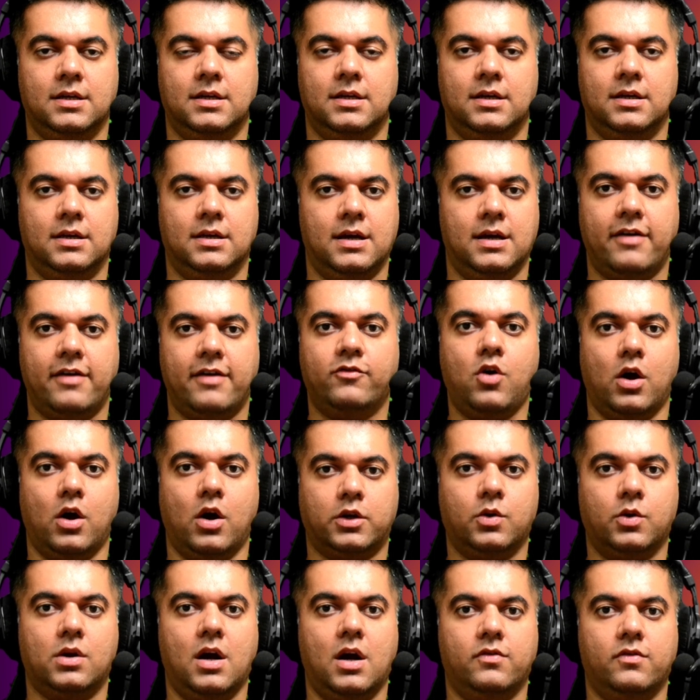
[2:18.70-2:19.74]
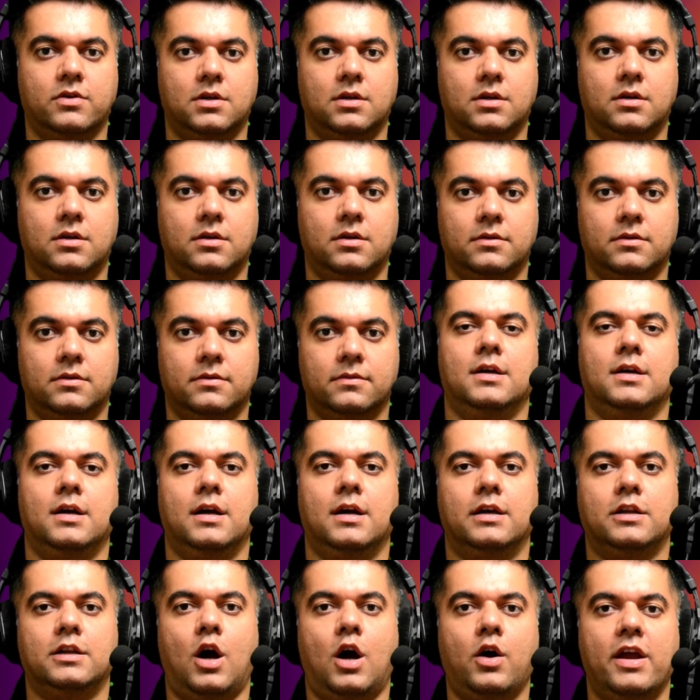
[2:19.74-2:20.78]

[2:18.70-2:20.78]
I've got you covered. Now,